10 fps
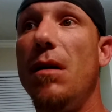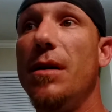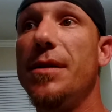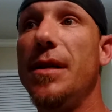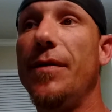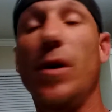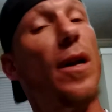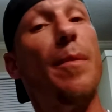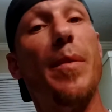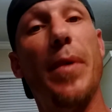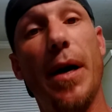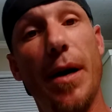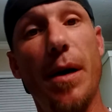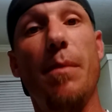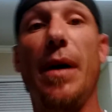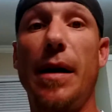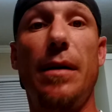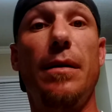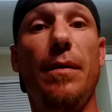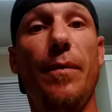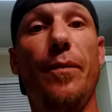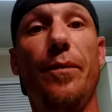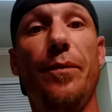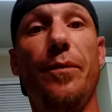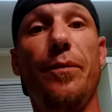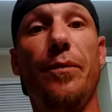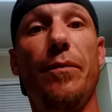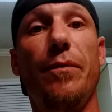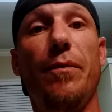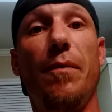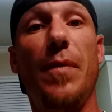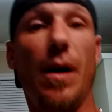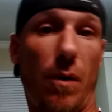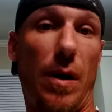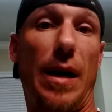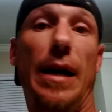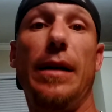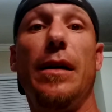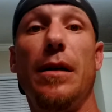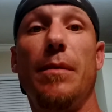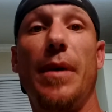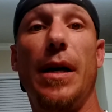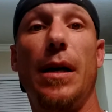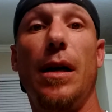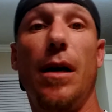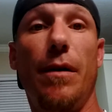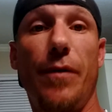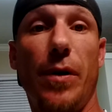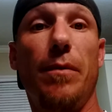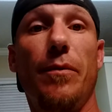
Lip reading: see if they'll let me marry her, man. I'm not gonna lie to you, man. I love her.